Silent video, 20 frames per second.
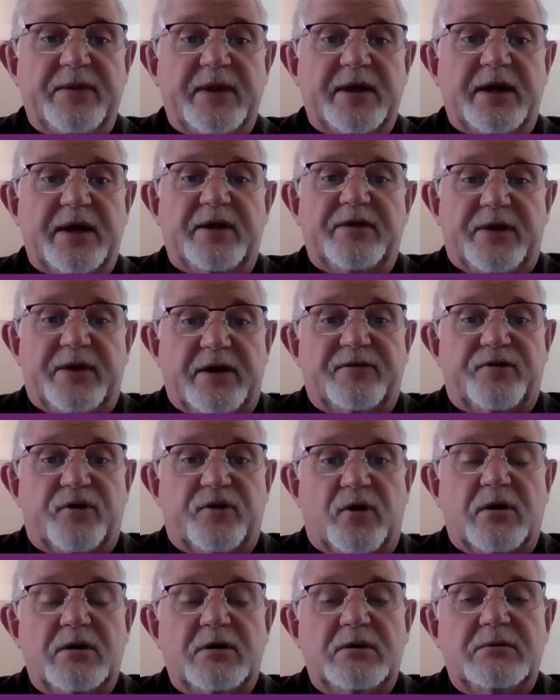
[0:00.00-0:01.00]
and
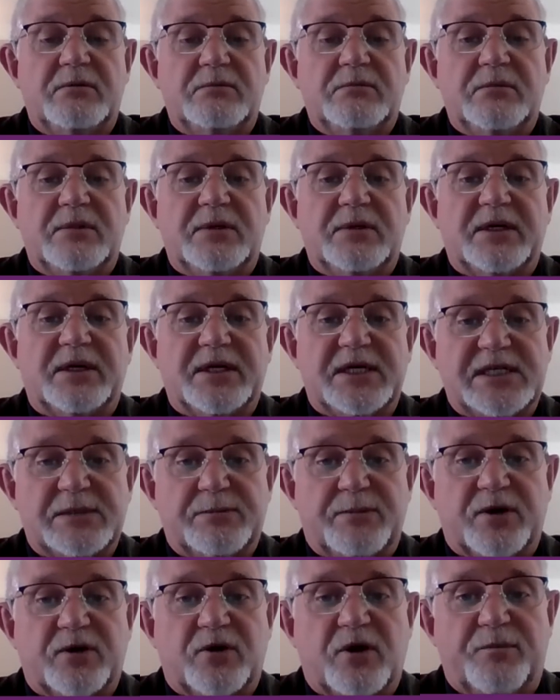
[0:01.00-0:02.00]
therefore
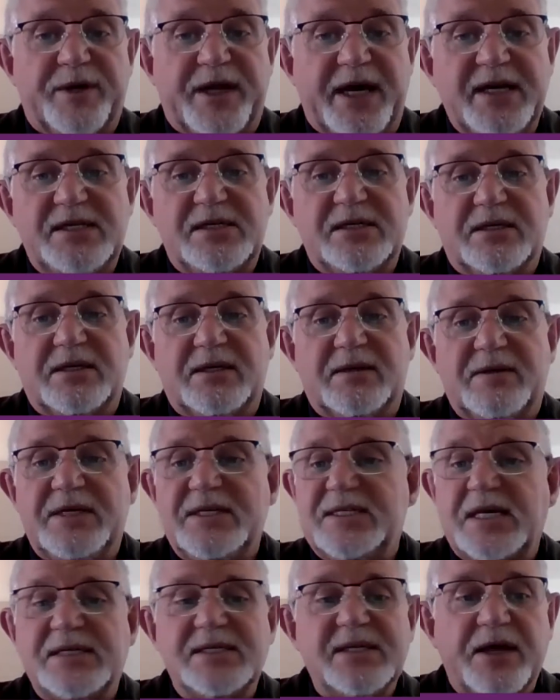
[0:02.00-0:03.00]
reasonable accommodation.
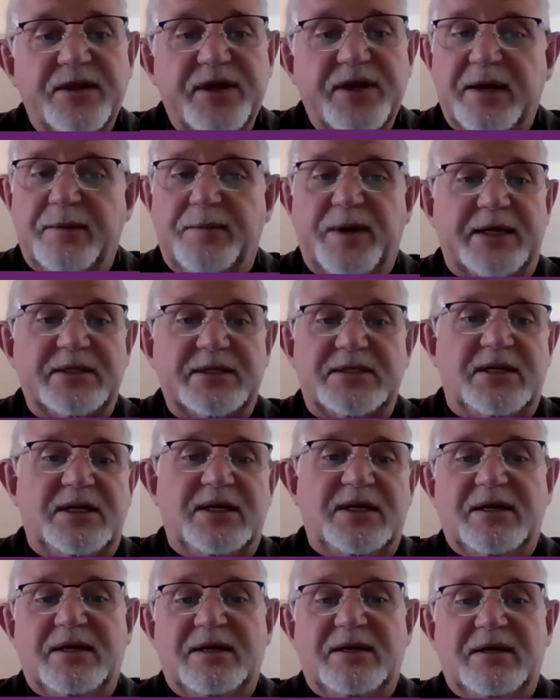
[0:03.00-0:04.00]
It says nothing about
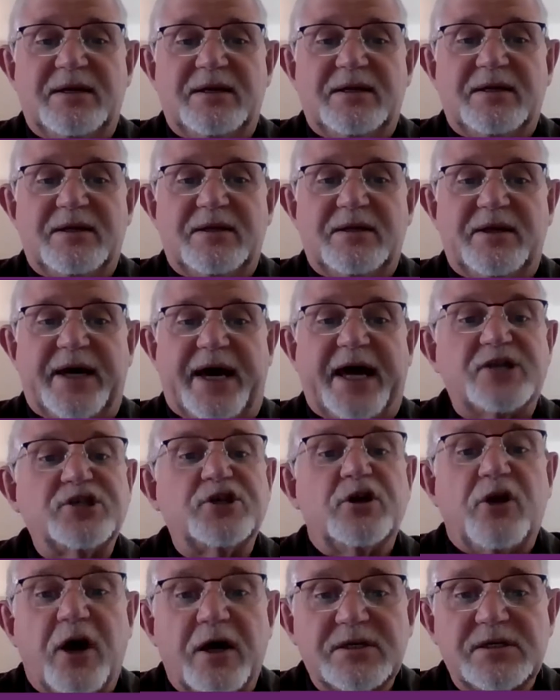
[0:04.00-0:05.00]
the
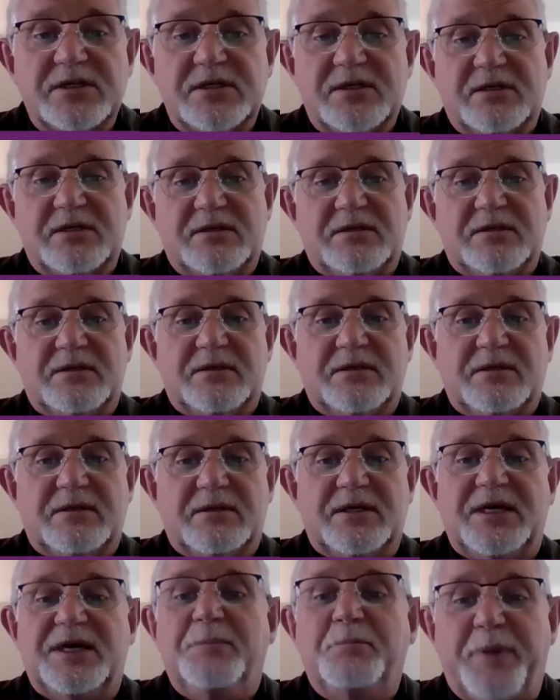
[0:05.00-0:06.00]
actual loss,
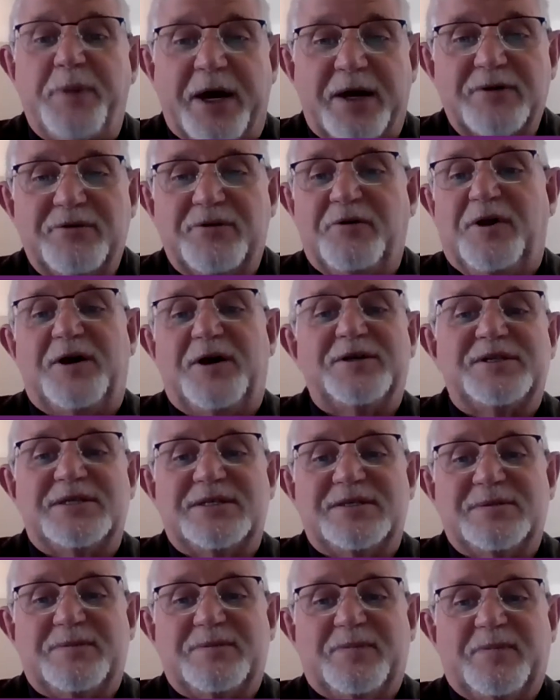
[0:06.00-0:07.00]
the impact of the
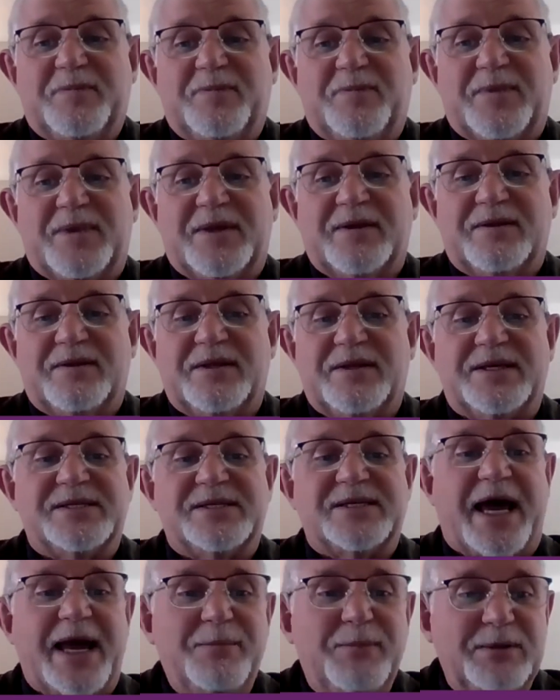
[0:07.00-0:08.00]
loss, the
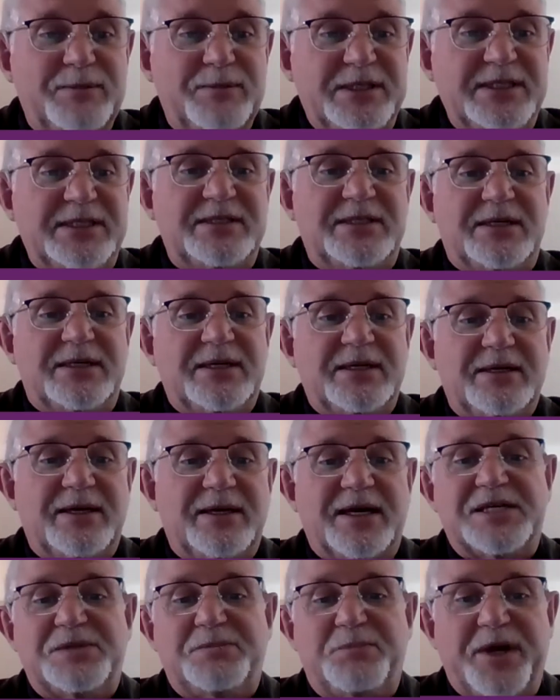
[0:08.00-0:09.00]
disablement
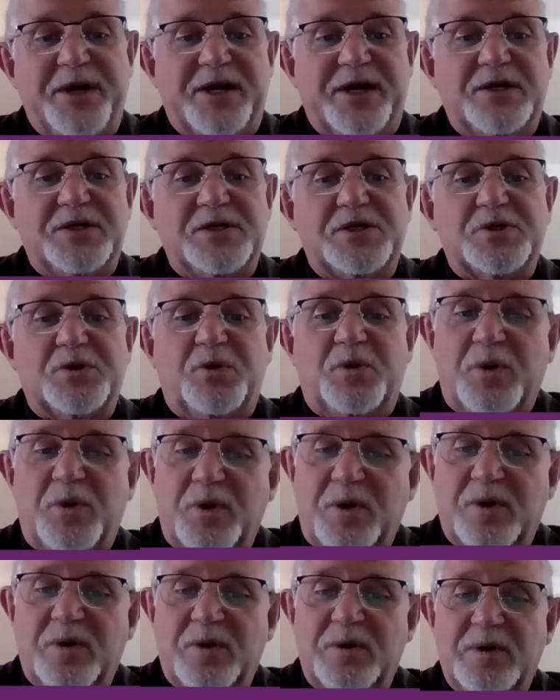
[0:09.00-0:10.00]
experience,
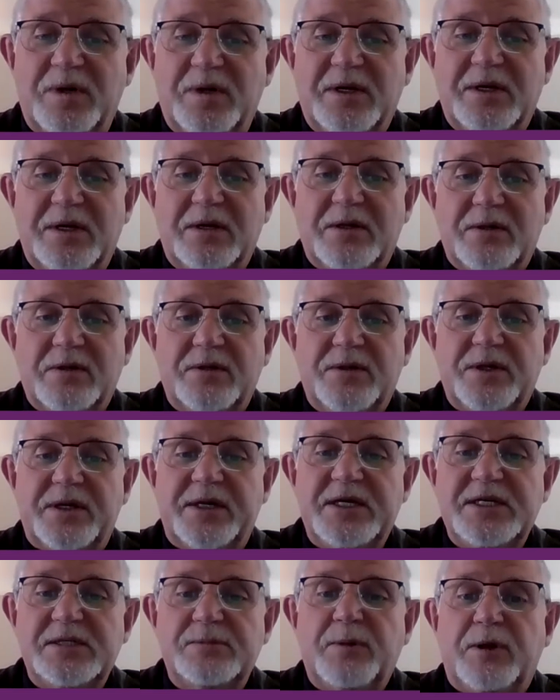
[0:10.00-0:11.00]
or the
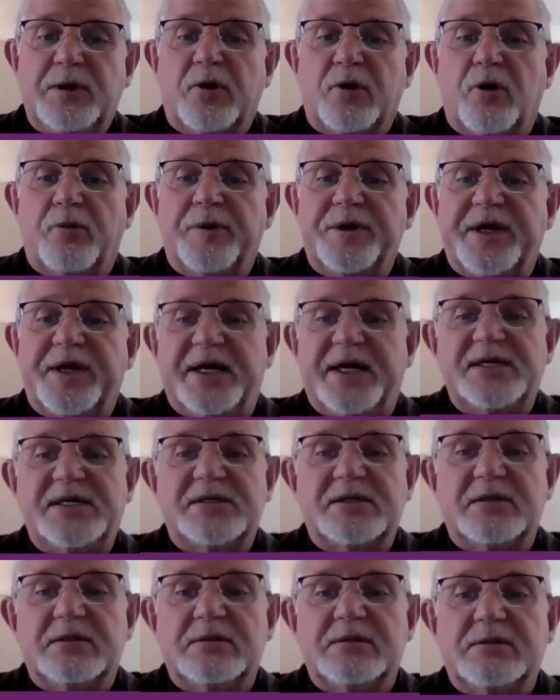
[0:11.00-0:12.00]
reasonable
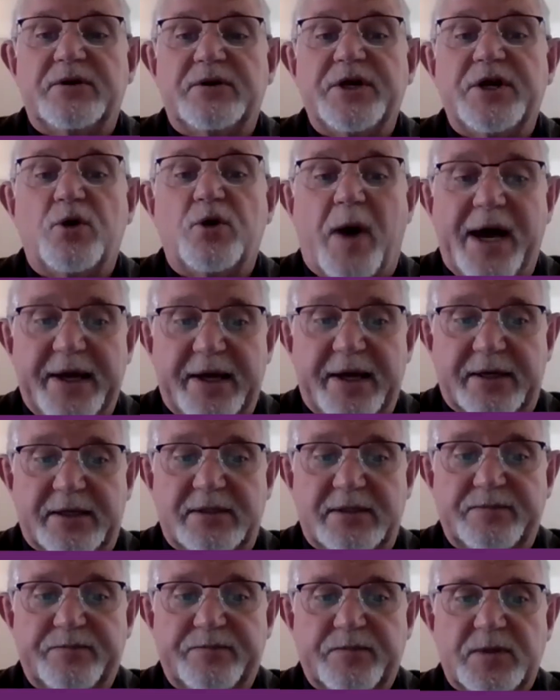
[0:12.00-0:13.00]
accommodation required.
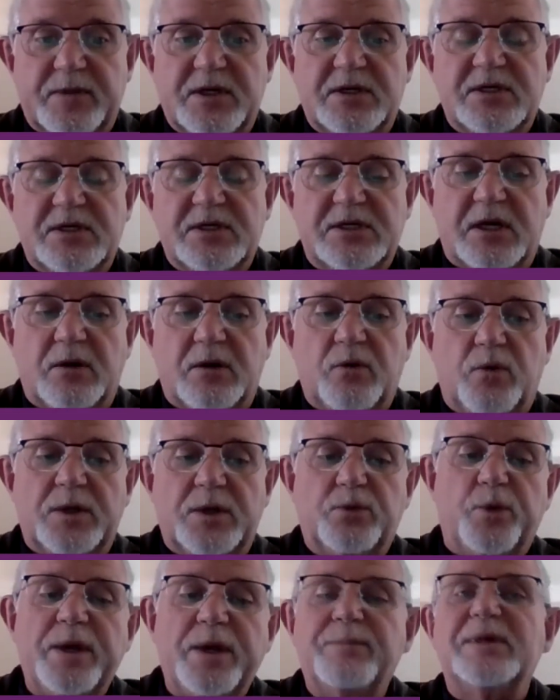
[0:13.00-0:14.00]
So
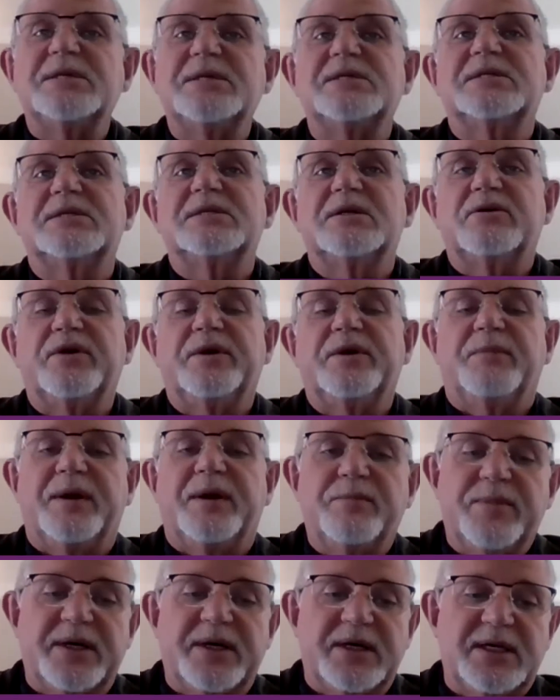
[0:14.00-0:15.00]
what we must
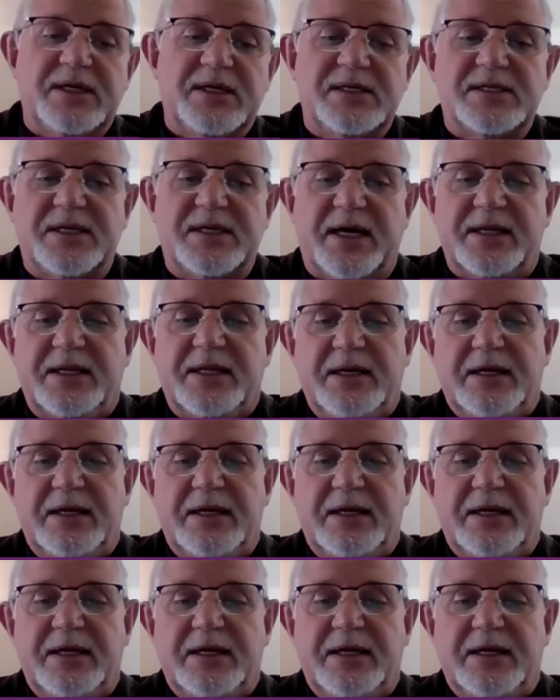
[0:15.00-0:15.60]
remember is that